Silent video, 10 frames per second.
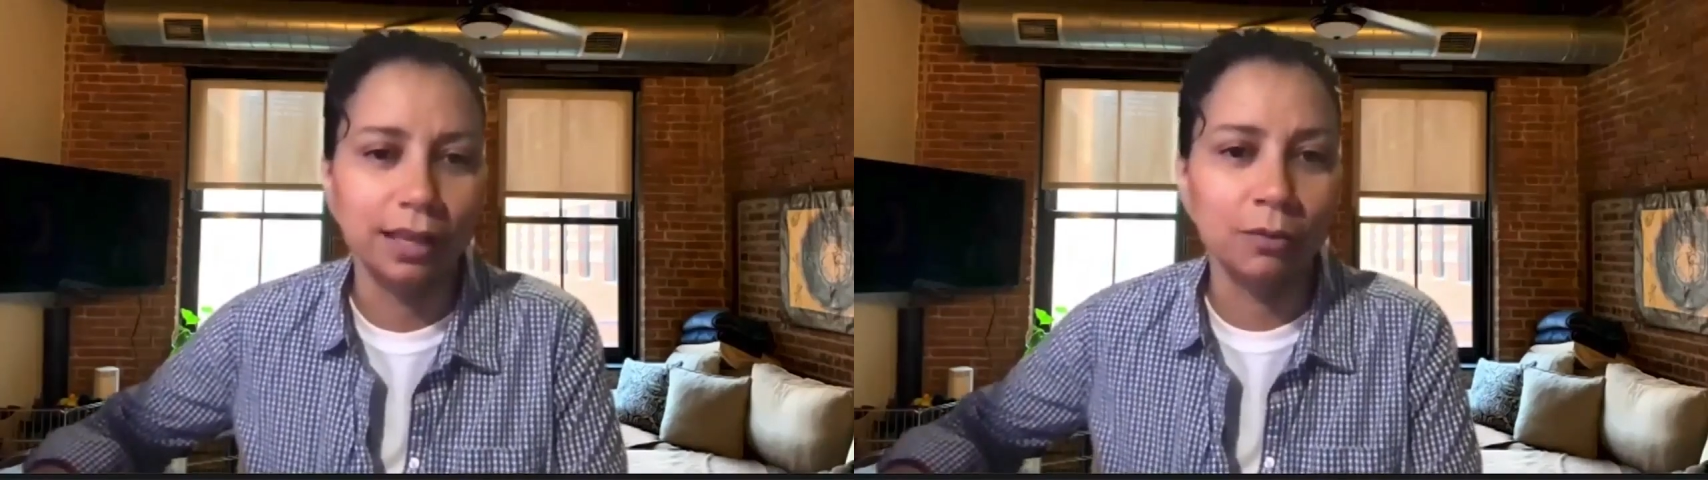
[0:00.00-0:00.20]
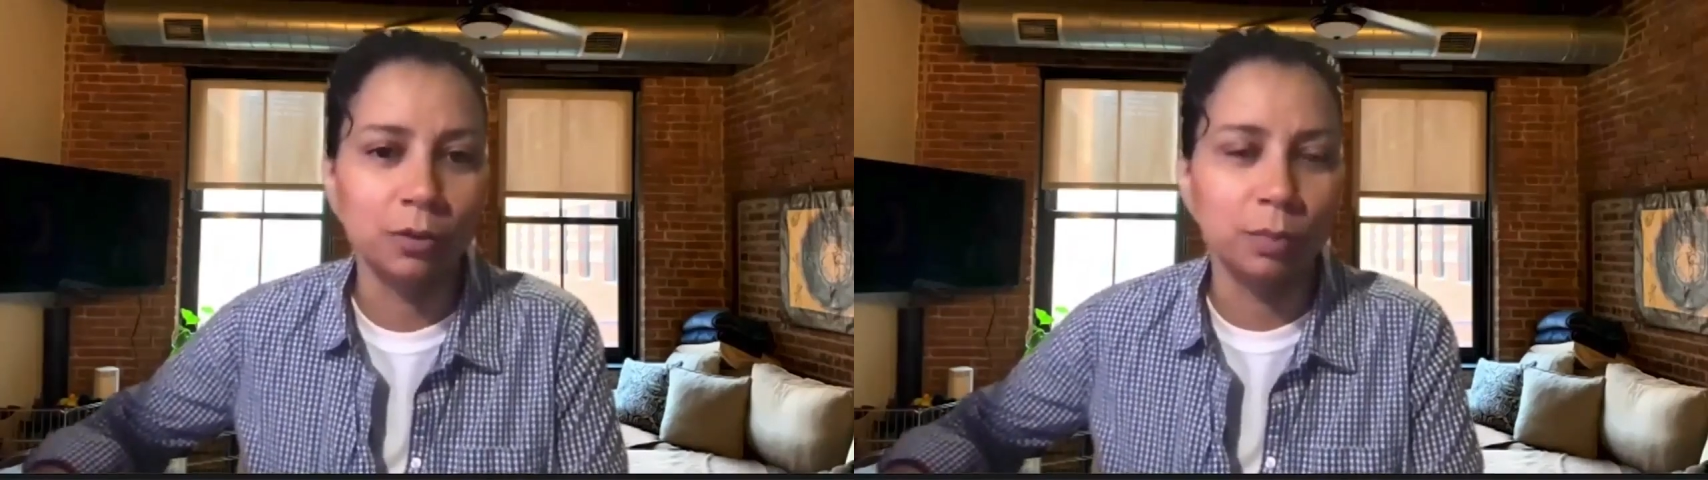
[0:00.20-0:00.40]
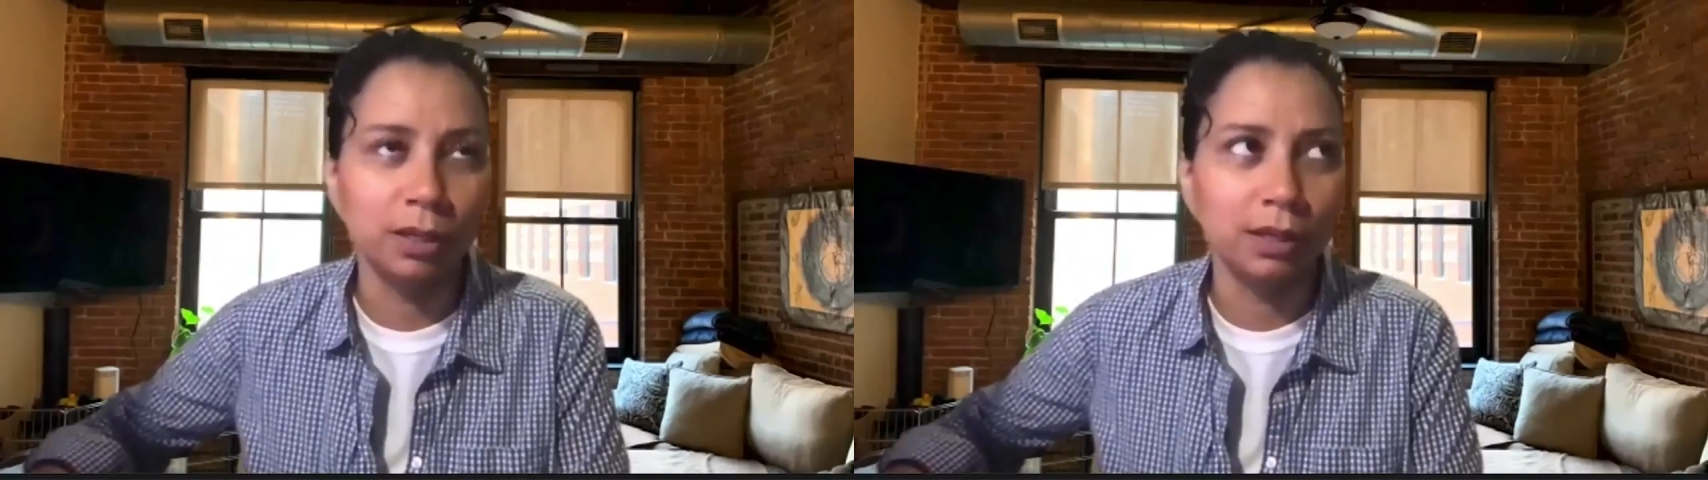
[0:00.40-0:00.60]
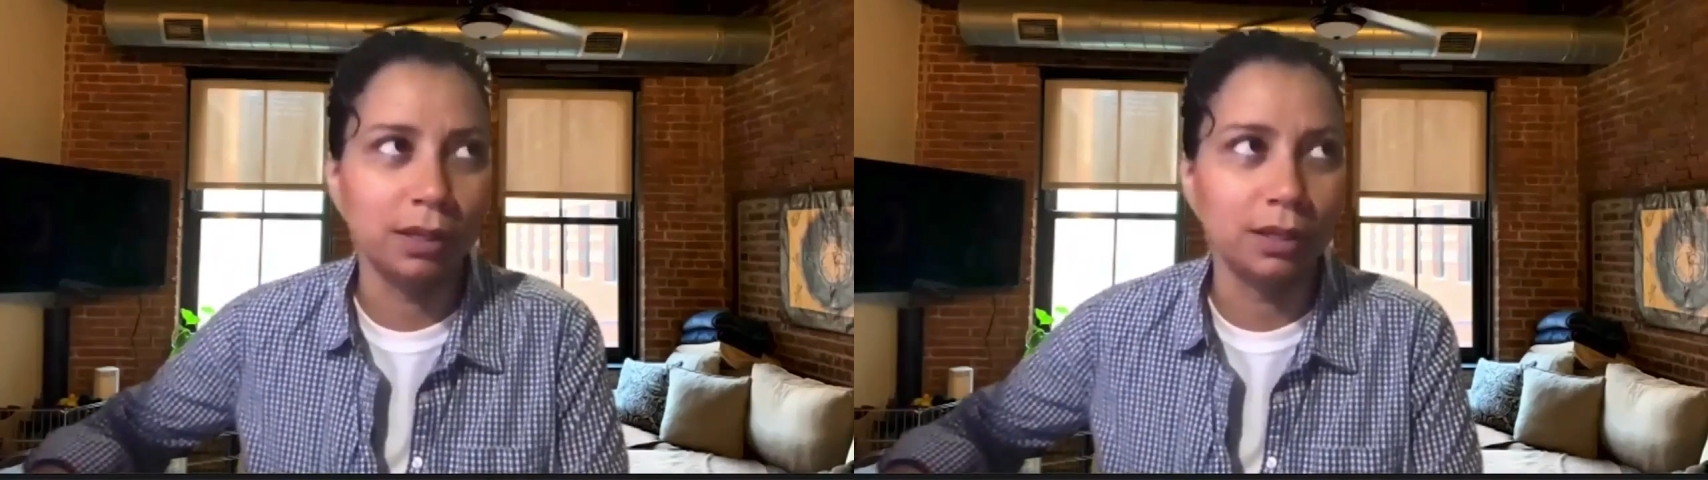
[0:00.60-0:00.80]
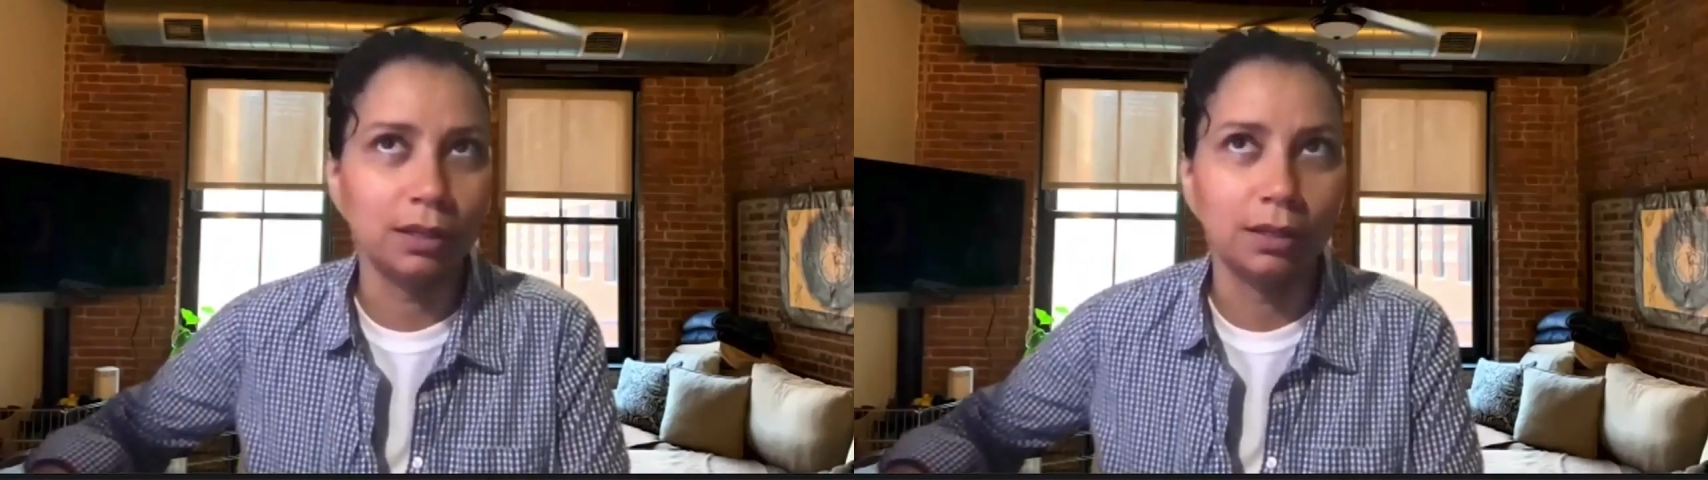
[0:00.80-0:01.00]
That would
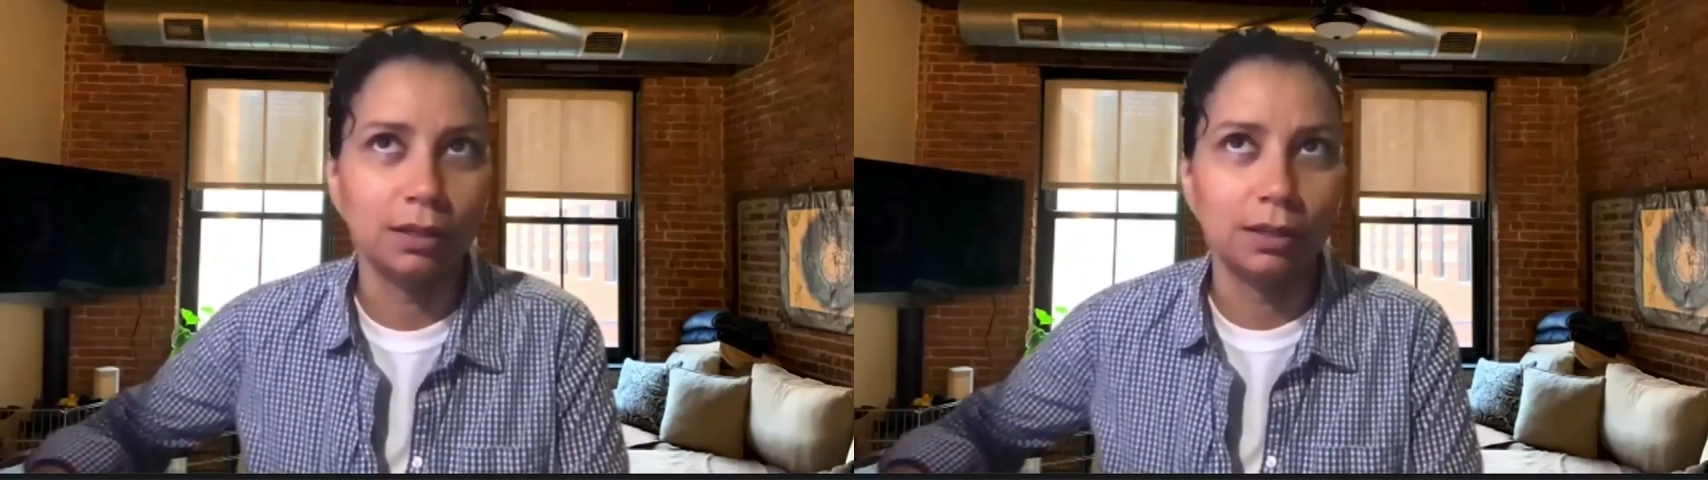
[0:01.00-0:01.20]
be